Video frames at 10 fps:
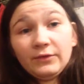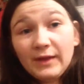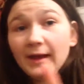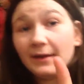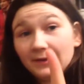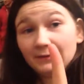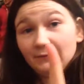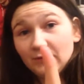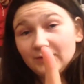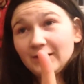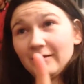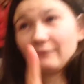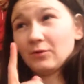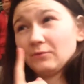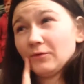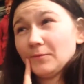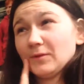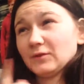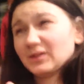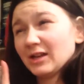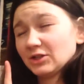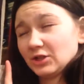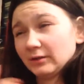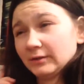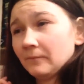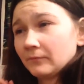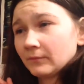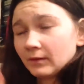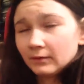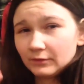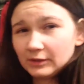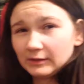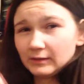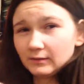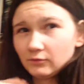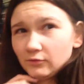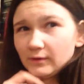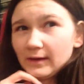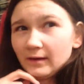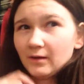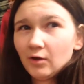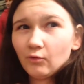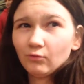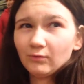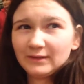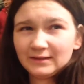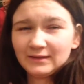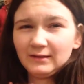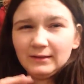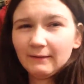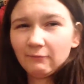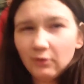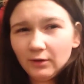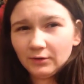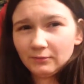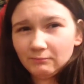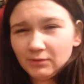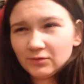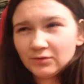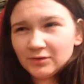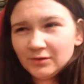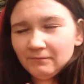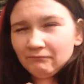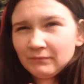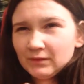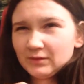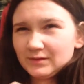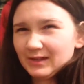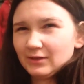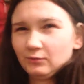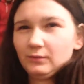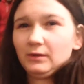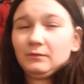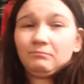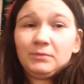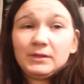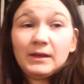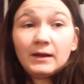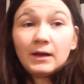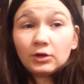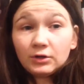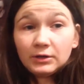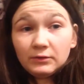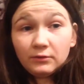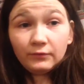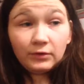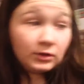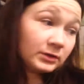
That feels safe, but the problem is sachet thingies you get, I always never like them because just tastes weird. But yeah, I got it in oven.